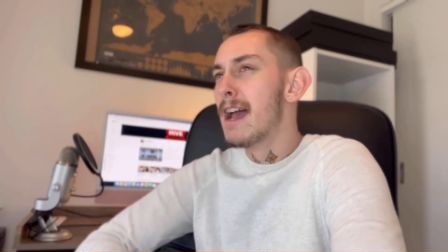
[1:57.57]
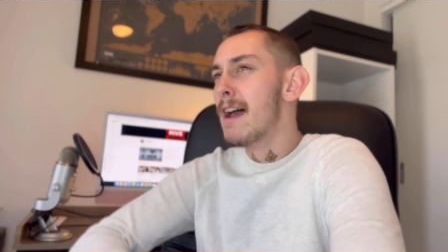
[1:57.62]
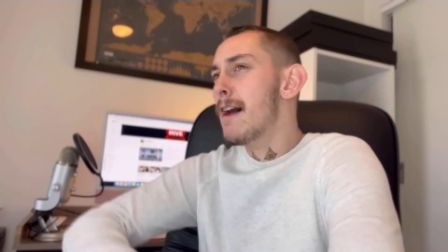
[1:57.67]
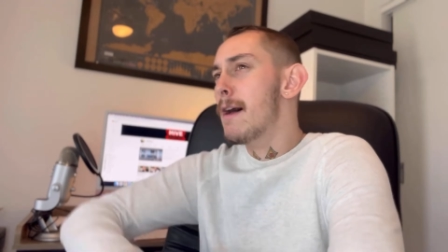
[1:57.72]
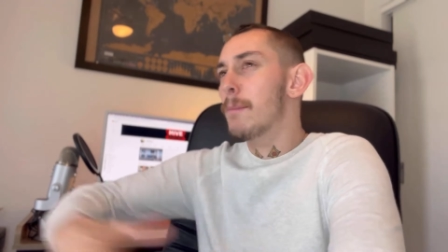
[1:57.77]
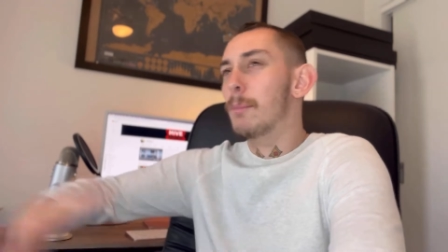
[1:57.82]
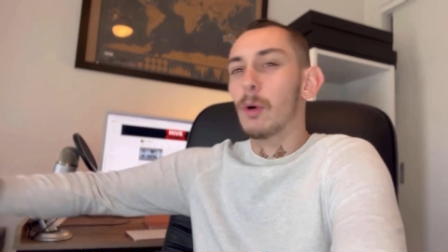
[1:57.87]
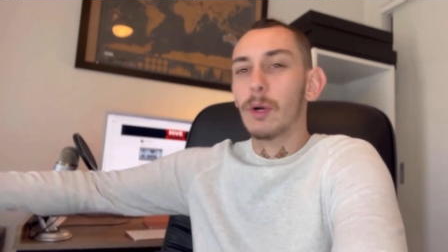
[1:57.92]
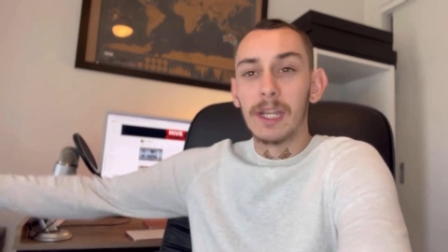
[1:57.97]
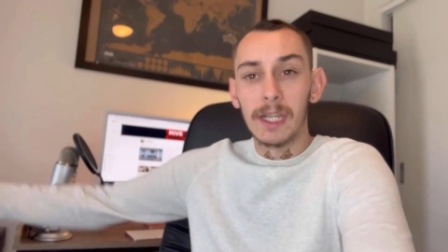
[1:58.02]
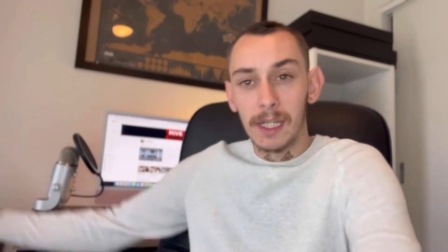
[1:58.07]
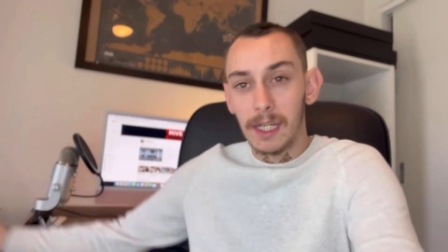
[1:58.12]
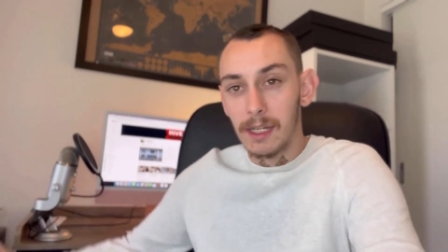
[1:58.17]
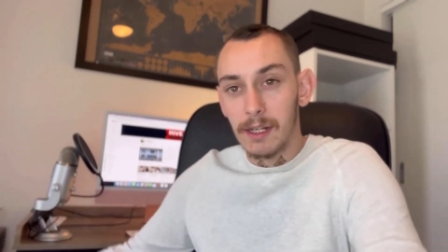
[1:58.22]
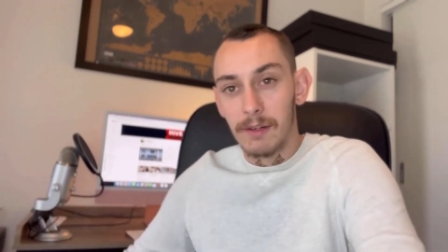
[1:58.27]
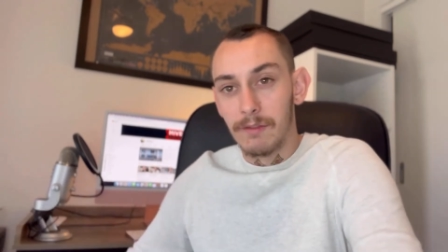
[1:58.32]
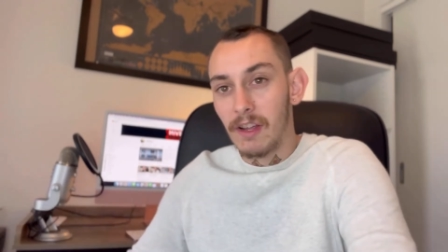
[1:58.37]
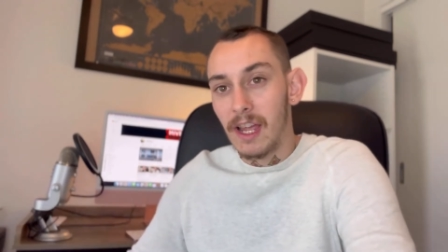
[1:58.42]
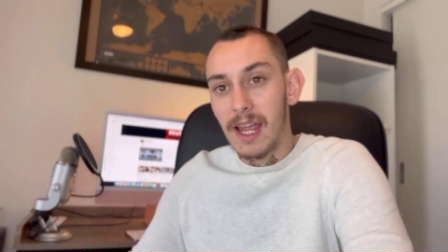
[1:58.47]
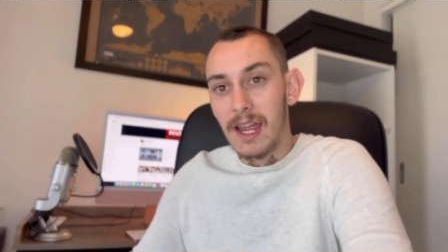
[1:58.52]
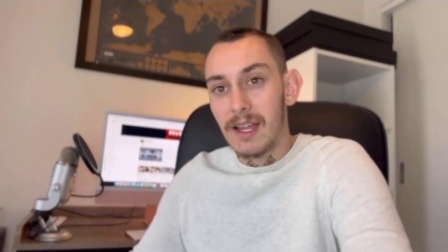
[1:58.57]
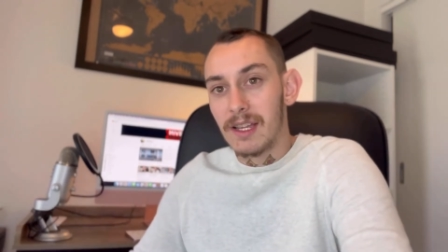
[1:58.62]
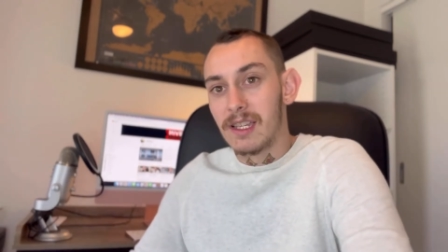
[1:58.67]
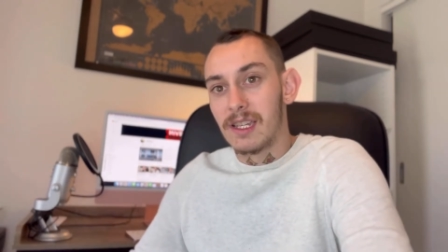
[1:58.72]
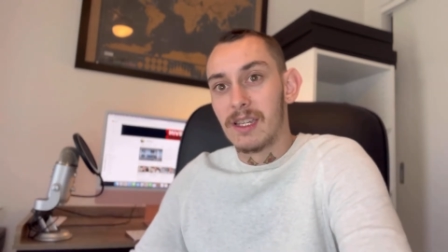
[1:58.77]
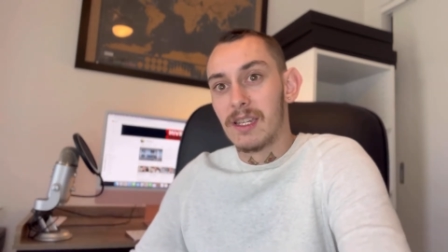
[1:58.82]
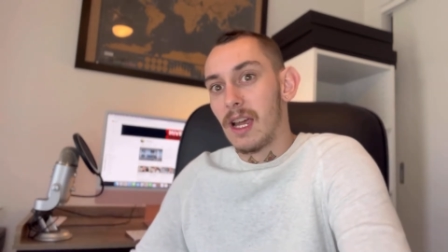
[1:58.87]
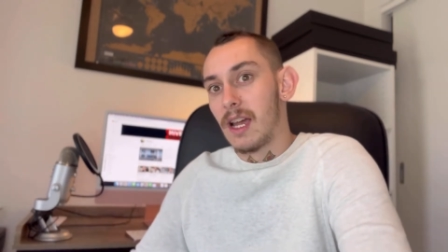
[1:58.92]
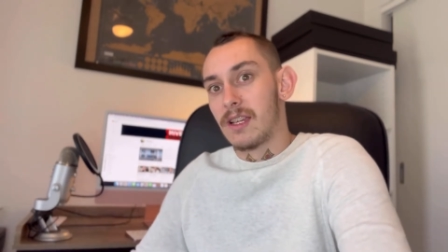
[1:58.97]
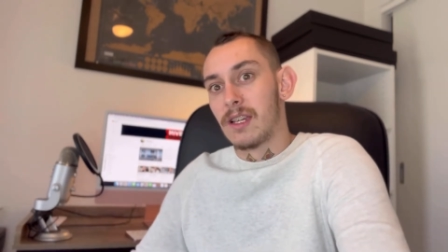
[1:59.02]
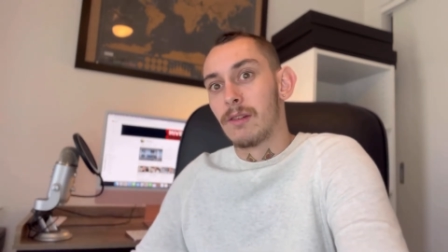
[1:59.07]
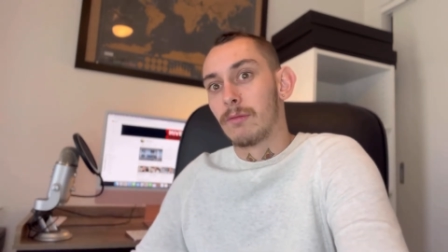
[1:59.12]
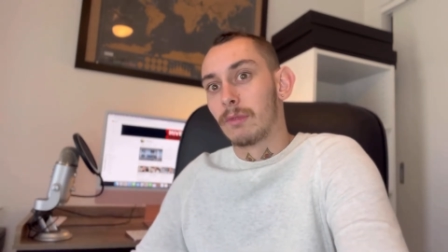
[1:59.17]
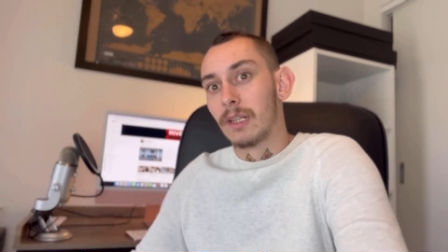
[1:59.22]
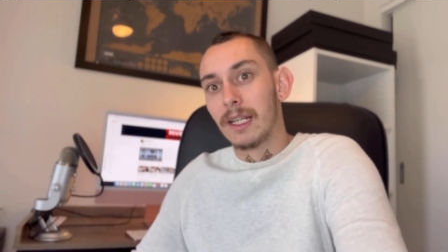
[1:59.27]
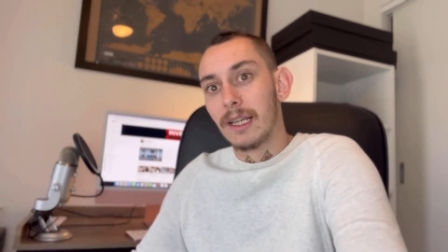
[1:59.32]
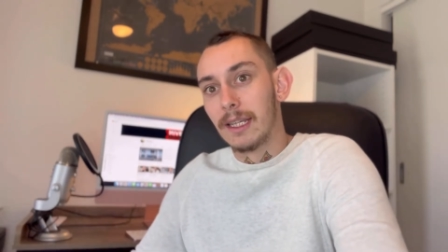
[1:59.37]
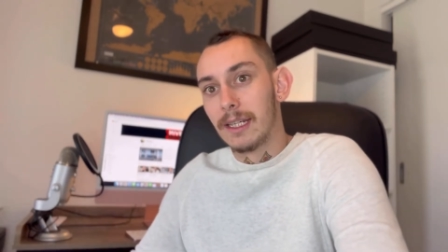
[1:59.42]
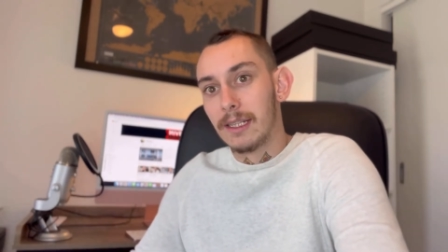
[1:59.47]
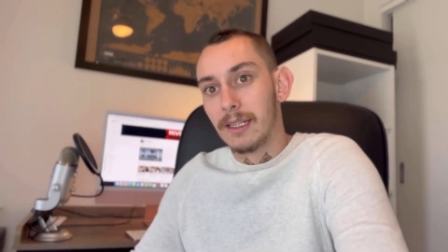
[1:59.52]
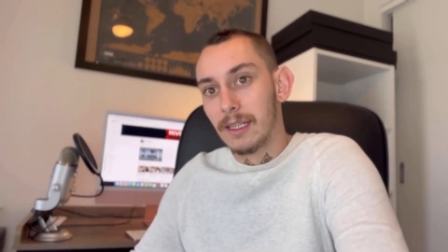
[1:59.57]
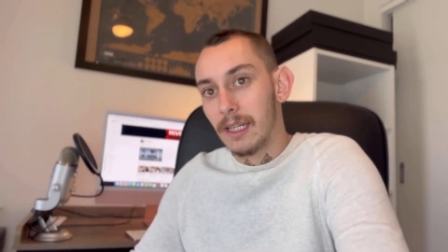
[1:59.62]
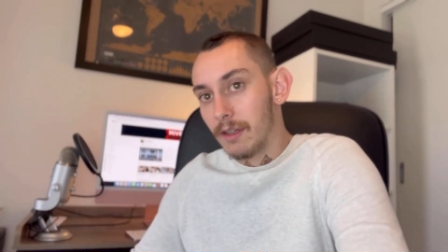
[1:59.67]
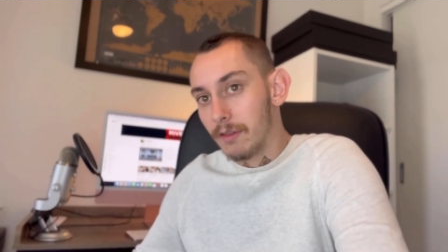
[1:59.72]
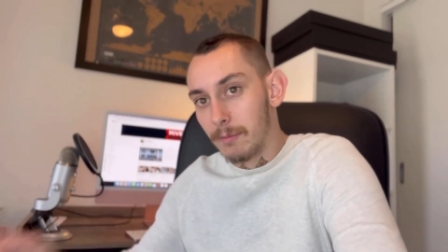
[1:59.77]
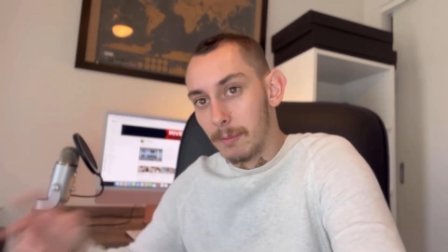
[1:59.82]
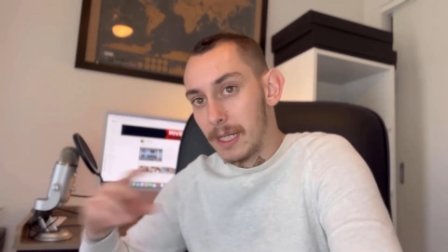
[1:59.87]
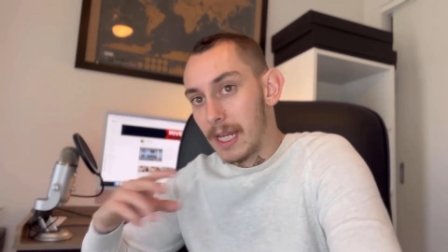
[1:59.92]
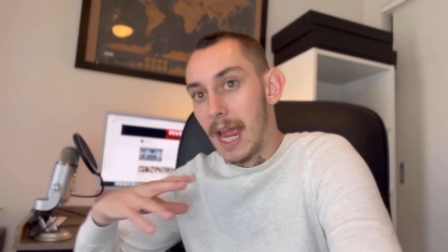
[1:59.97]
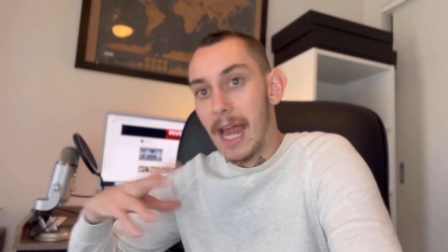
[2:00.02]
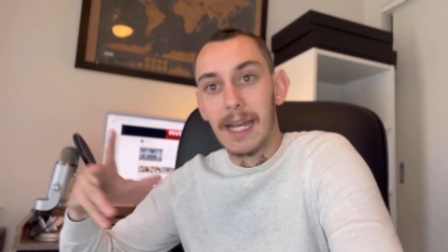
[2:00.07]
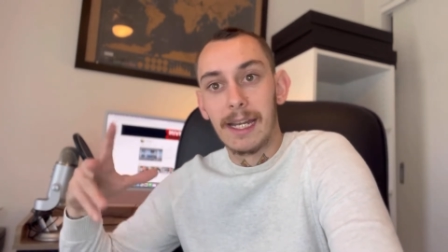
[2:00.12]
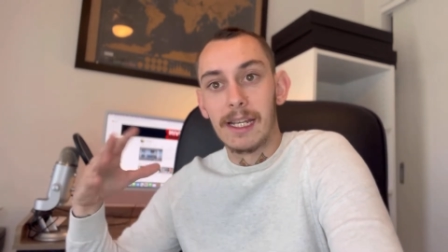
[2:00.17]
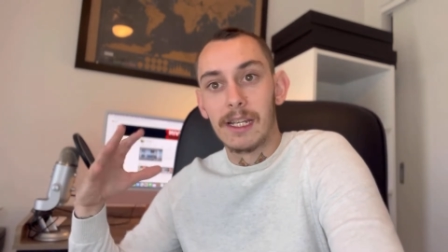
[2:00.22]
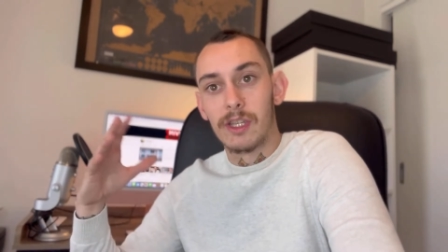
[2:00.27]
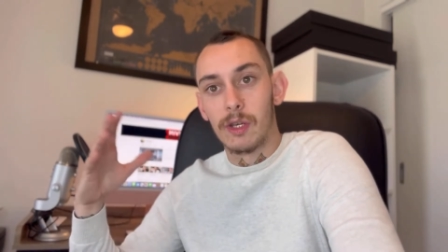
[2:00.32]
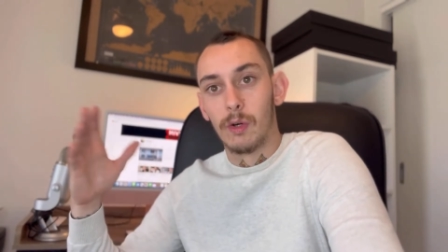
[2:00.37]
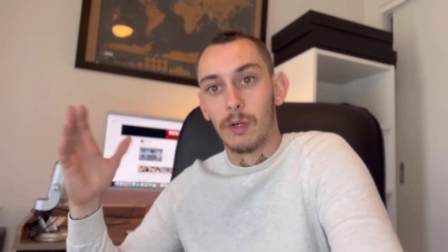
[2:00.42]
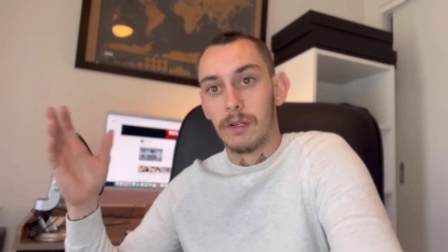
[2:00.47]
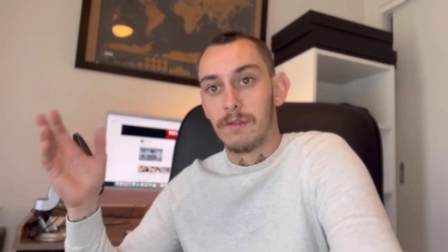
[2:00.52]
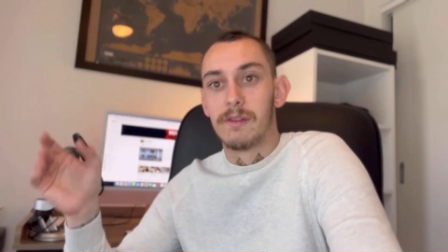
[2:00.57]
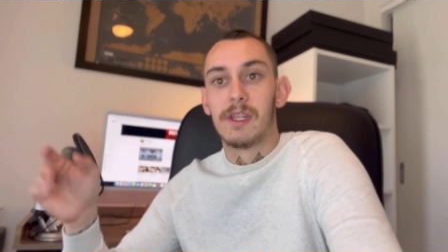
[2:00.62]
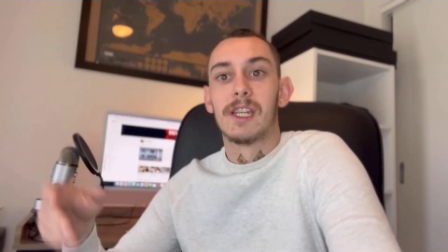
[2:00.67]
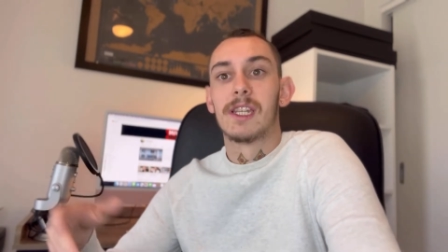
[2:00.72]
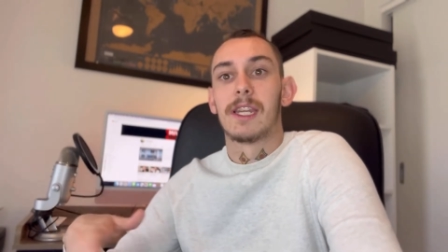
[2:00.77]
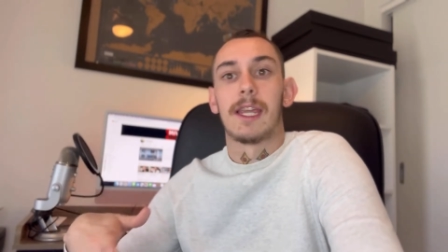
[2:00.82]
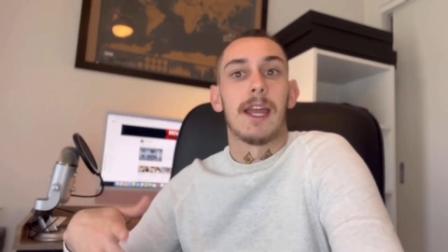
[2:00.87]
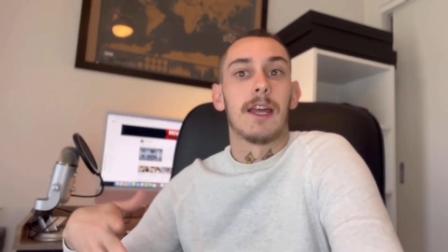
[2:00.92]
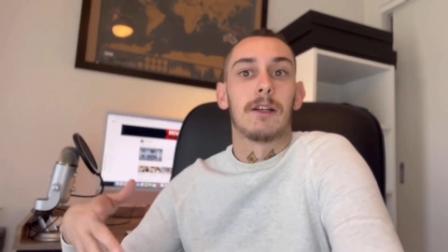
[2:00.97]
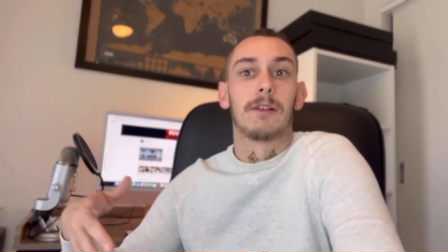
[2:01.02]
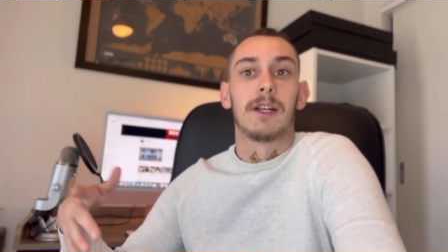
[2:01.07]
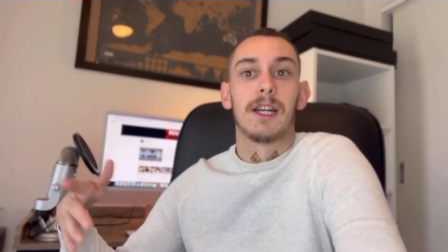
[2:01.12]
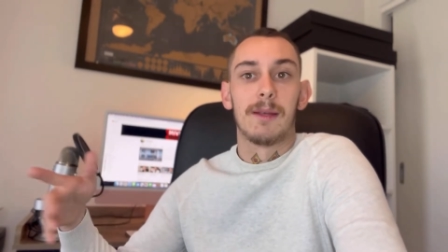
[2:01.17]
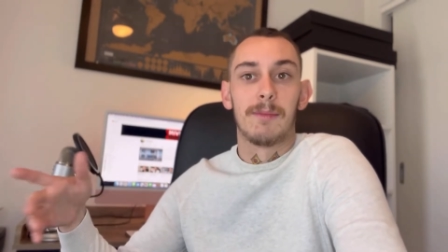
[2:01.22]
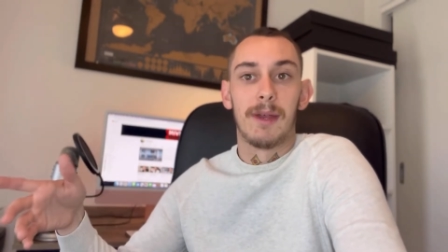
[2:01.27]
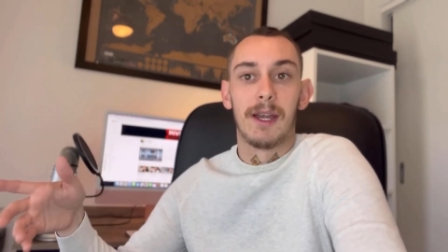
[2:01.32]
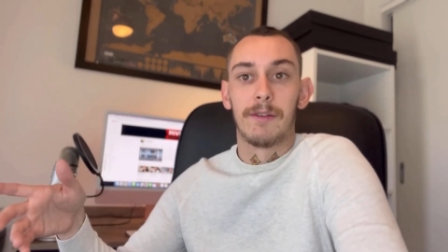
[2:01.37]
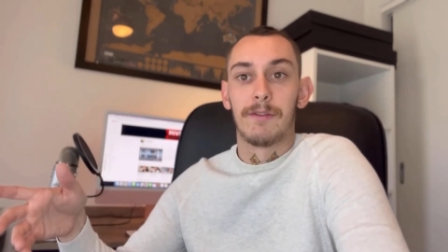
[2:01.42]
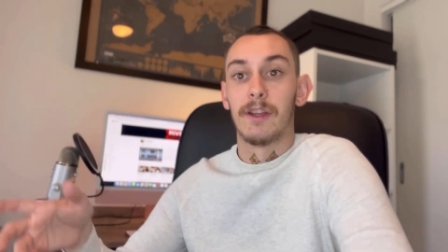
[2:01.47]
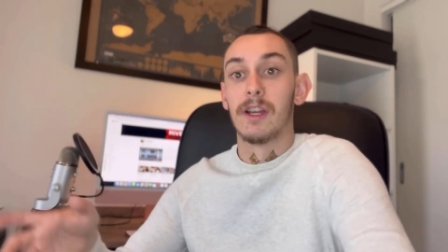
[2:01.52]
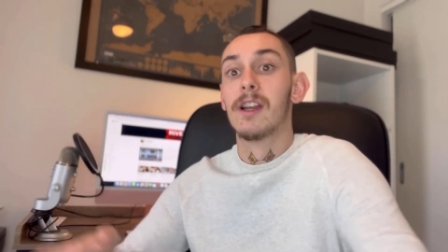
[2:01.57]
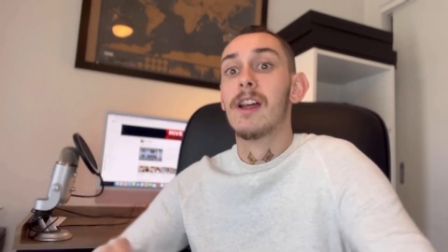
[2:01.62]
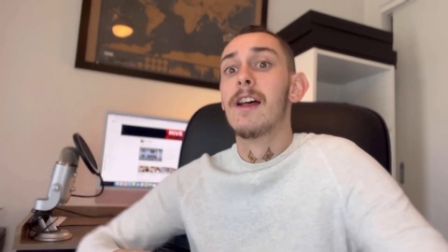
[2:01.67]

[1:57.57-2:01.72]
Booking in advance doesn't really give me any sort of discount or any benefit.